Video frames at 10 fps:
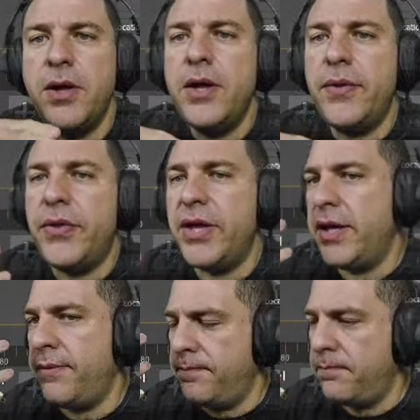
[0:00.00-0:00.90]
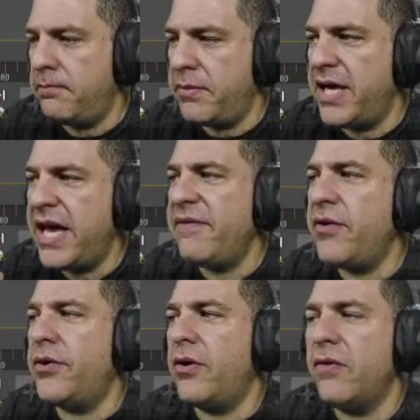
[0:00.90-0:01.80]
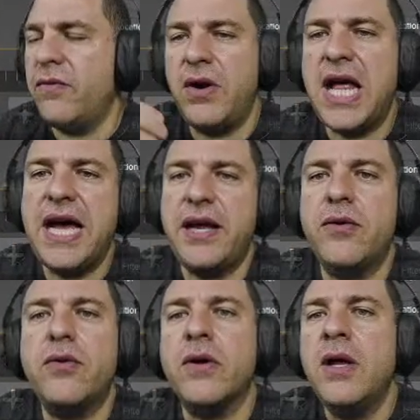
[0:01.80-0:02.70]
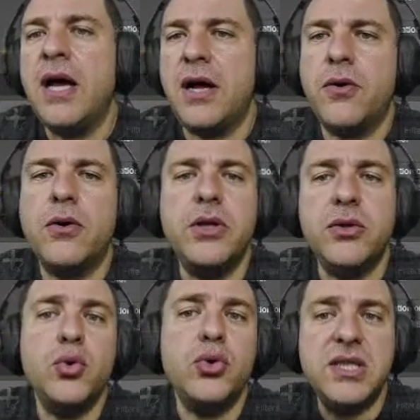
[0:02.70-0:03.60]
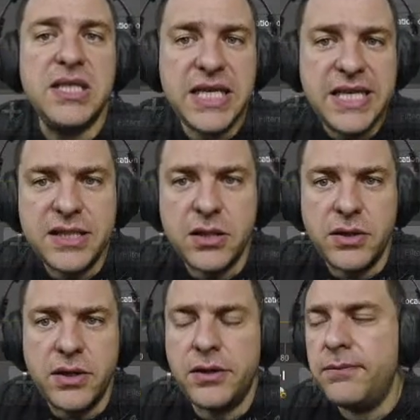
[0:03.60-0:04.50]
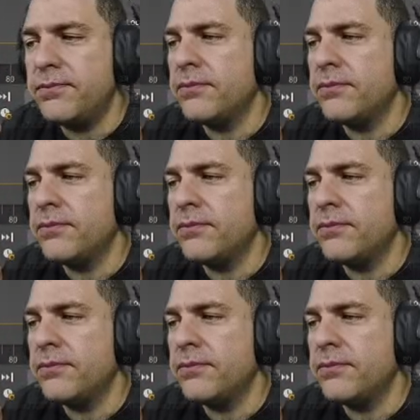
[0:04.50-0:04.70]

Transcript: the behavior of light according to the season.